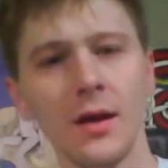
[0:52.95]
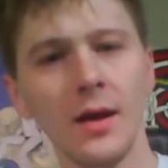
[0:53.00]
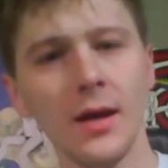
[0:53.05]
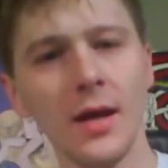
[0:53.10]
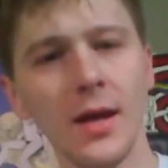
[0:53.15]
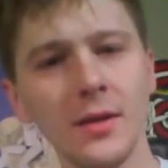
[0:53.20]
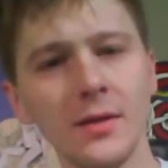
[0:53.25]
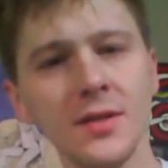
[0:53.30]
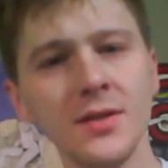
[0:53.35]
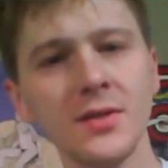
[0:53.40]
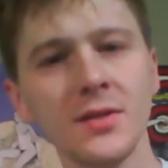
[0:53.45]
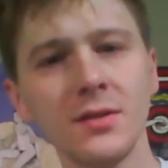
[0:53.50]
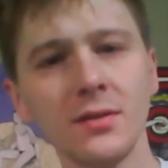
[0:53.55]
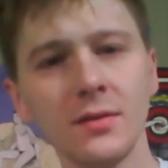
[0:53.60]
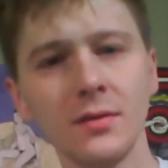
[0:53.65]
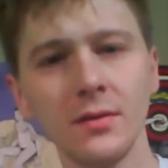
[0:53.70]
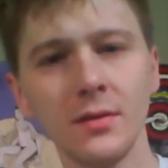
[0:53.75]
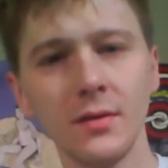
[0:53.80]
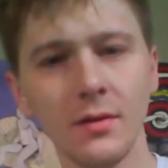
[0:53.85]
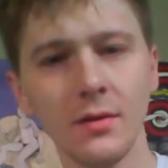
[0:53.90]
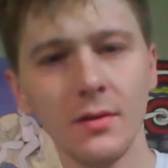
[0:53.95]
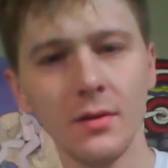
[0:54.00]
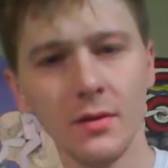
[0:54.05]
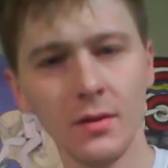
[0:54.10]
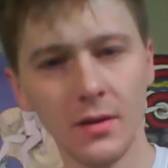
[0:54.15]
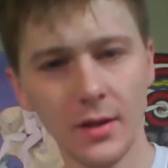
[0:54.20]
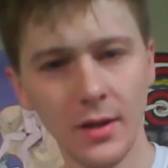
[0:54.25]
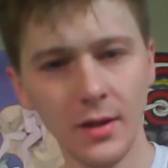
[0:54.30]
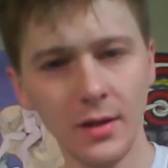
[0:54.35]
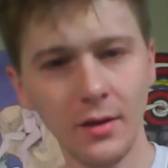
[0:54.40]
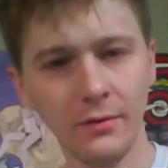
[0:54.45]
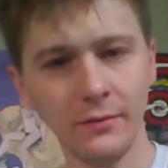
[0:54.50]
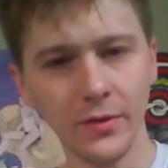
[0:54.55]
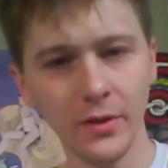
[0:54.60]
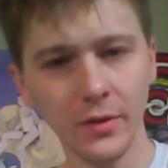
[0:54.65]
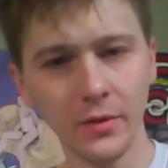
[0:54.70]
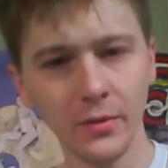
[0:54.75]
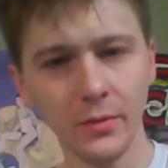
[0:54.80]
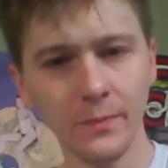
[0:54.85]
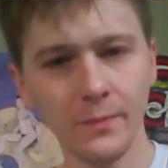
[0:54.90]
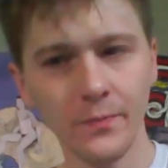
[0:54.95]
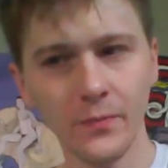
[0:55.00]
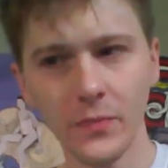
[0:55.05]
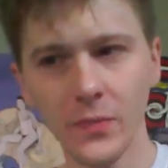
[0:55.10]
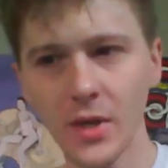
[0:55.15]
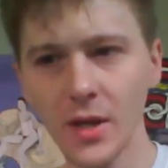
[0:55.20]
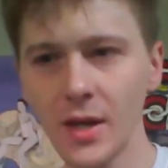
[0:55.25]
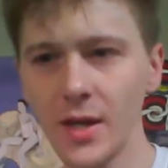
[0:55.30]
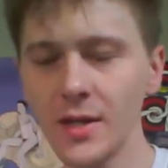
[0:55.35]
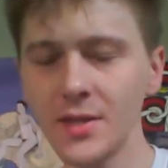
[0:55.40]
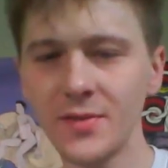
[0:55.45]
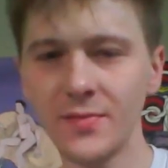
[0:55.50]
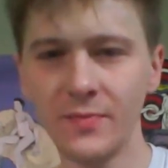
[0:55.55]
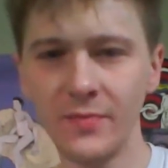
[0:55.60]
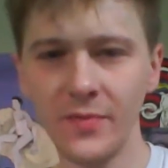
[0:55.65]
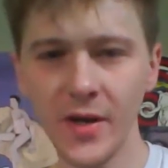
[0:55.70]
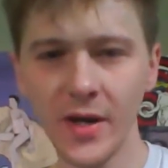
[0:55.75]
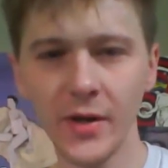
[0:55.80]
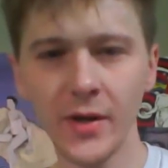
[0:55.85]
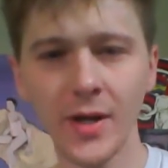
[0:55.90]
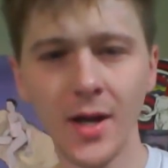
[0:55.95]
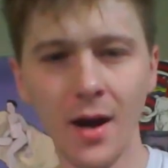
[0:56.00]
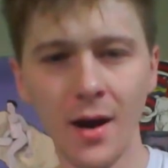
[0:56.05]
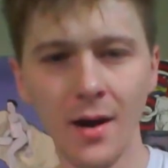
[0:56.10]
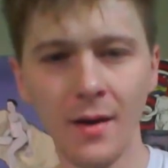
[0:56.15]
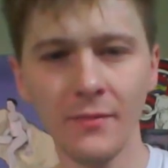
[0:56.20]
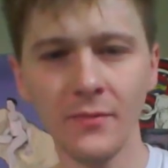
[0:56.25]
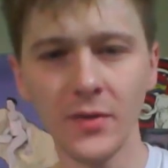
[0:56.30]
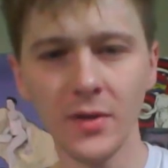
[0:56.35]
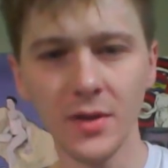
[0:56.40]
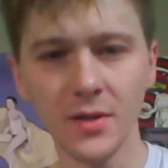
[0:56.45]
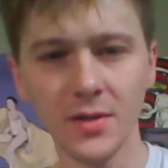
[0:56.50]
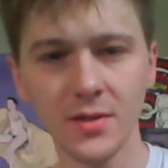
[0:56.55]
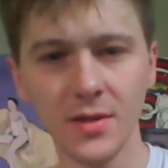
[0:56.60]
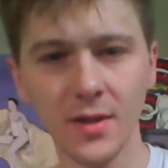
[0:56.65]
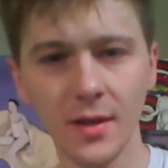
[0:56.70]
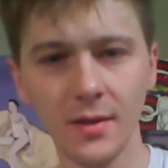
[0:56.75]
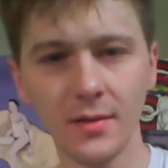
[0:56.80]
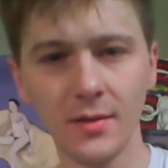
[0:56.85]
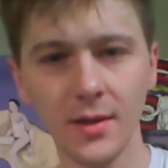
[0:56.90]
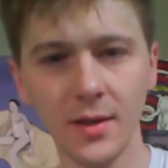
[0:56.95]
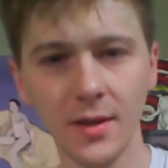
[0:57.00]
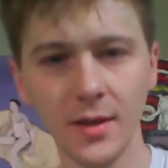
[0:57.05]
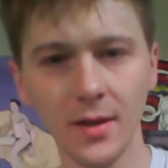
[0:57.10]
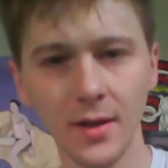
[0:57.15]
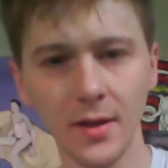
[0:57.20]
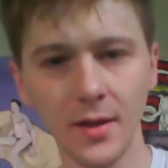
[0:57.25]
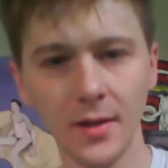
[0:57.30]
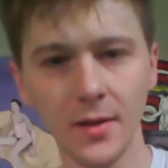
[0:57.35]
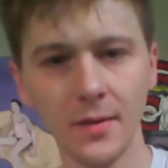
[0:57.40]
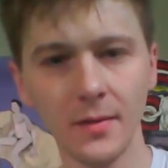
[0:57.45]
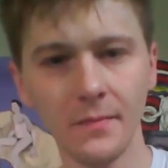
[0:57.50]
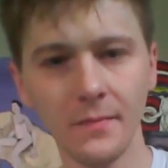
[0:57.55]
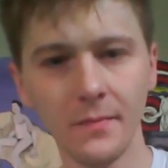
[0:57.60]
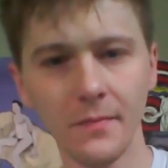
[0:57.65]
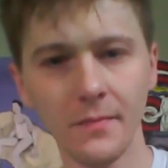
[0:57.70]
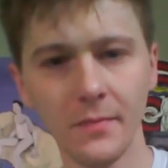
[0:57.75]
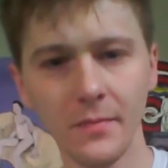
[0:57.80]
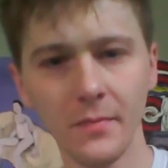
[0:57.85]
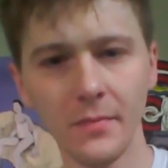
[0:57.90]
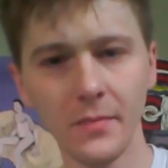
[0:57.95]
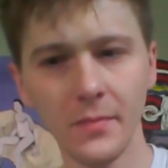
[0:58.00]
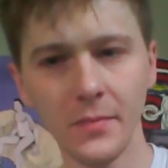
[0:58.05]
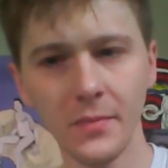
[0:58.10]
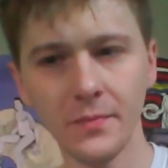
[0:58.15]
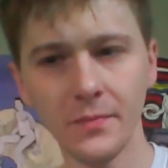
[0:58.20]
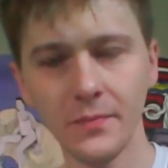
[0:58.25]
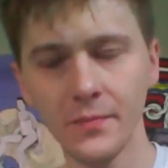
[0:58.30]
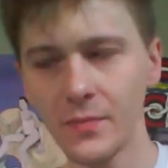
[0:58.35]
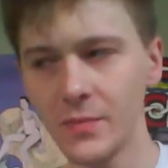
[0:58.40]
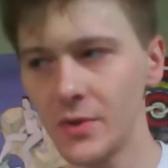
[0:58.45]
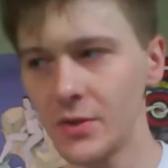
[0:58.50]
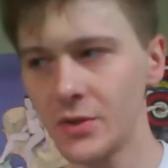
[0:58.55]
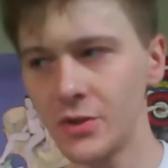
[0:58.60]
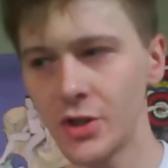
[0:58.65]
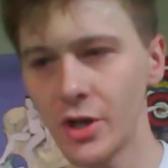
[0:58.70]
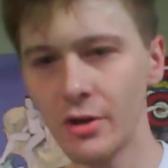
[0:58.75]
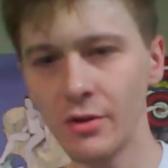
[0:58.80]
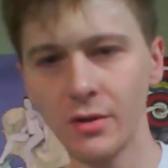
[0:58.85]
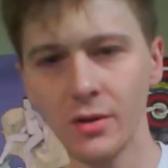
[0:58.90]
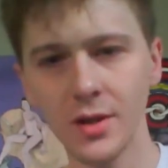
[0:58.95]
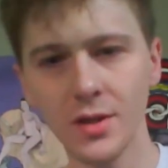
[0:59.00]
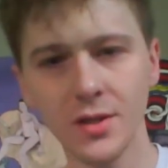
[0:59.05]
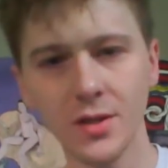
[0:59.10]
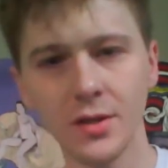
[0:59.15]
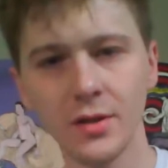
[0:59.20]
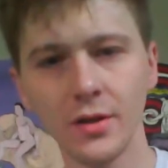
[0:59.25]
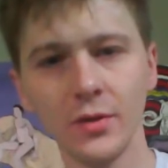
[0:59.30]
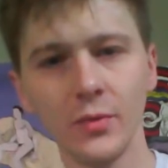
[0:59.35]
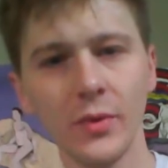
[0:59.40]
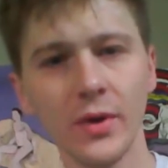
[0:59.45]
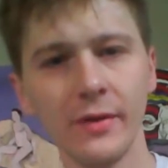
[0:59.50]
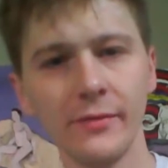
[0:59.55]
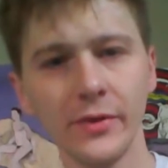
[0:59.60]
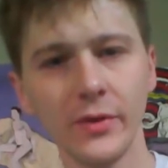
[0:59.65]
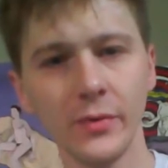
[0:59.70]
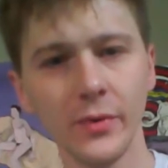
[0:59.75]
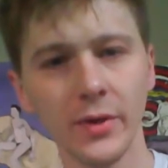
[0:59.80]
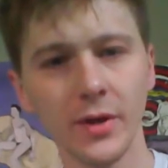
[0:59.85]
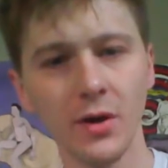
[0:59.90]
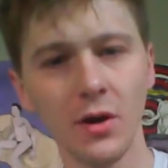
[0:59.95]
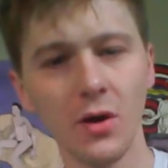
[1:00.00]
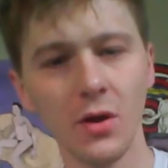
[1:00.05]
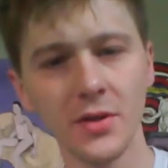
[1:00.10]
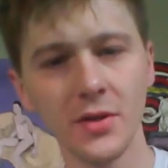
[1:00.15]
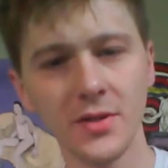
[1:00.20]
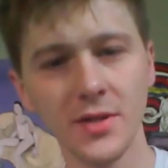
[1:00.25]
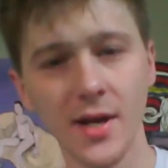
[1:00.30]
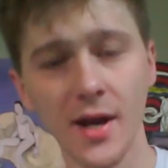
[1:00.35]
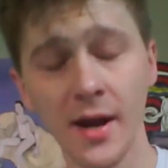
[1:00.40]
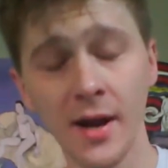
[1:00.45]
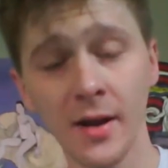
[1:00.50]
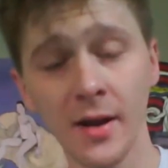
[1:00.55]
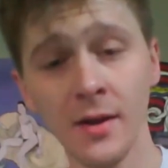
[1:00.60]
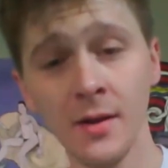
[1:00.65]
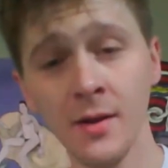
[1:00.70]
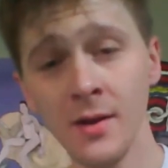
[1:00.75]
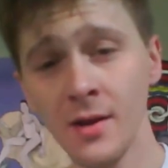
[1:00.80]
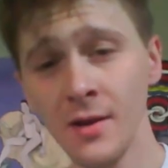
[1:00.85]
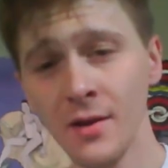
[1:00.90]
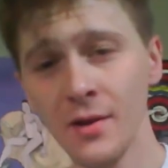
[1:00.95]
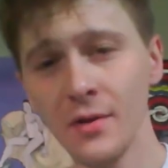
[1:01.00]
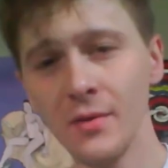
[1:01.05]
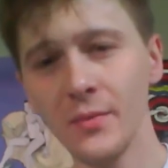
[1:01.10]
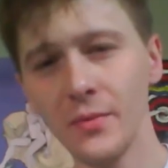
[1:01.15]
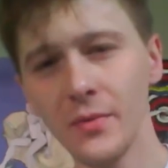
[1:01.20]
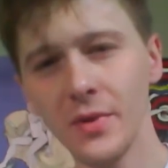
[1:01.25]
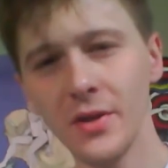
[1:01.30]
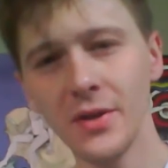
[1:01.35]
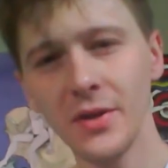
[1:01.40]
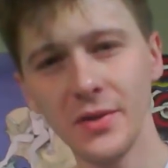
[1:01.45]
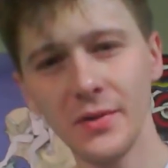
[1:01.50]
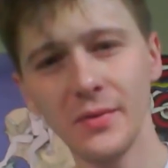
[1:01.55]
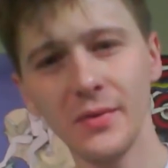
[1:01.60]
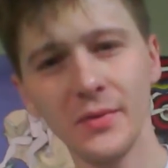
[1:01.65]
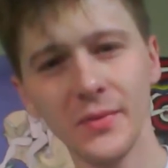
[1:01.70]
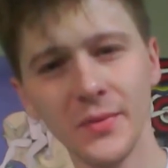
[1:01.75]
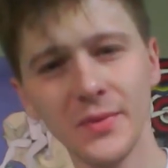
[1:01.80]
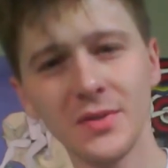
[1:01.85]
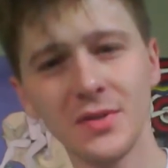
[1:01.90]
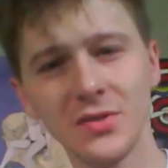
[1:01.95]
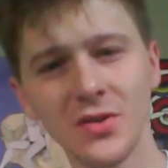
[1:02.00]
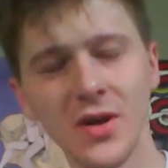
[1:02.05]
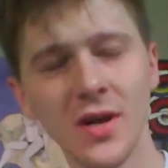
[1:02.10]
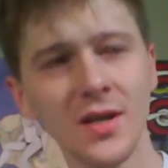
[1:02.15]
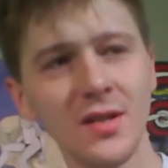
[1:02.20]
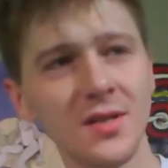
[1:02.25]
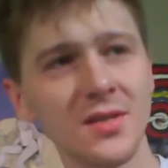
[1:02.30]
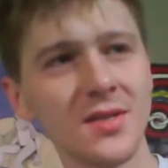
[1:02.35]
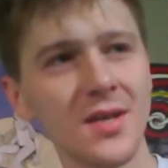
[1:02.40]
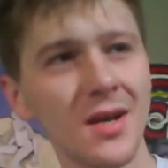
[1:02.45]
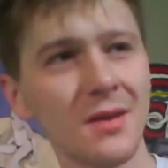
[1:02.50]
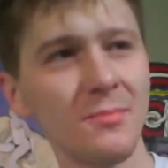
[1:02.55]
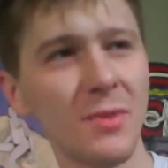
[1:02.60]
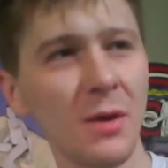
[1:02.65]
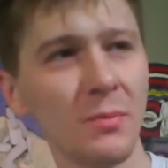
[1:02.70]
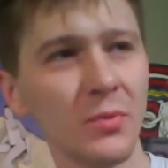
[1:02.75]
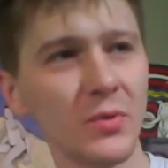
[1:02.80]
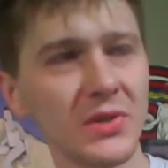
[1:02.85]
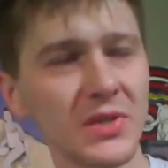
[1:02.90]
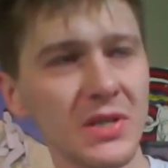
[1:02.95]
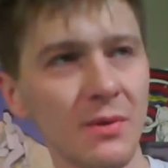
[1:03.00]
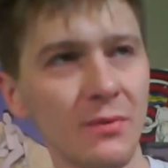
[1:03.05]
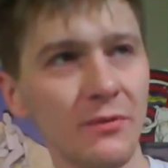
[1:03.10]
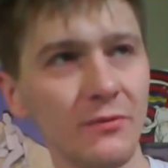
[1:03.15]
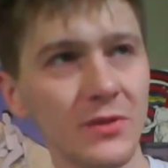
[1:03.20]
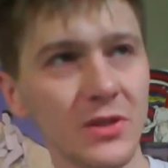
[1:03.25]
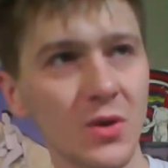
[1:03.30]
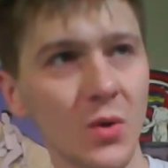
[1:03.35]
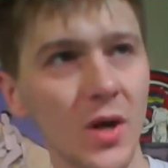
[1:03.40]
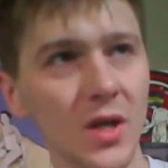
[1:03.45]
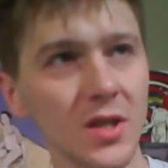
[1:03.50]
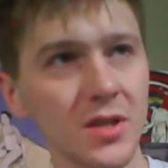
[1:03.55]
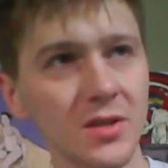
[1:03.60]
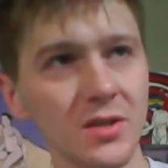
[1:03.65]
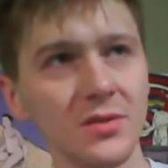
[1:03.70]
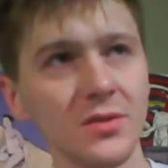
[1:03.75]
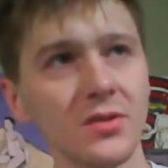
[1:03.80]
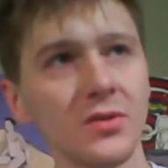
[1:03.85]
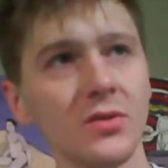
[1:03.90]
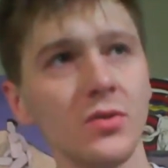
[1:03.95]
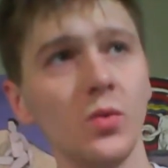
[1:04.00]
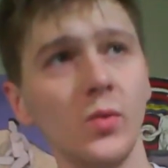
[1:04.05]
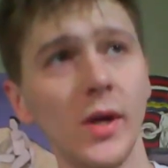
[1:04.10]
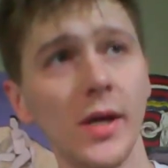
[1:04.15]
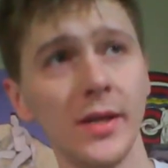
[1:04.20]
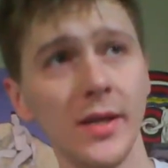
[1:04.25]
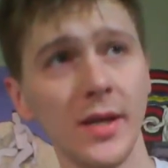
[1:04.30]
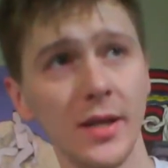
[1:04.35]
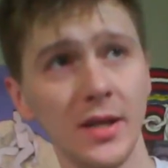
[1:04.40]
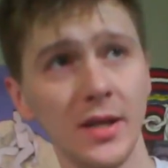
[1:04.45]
in this interview, it's very obvious that the journalist or whatever you want to call this guy was trying to set him up with some of his questions and the way that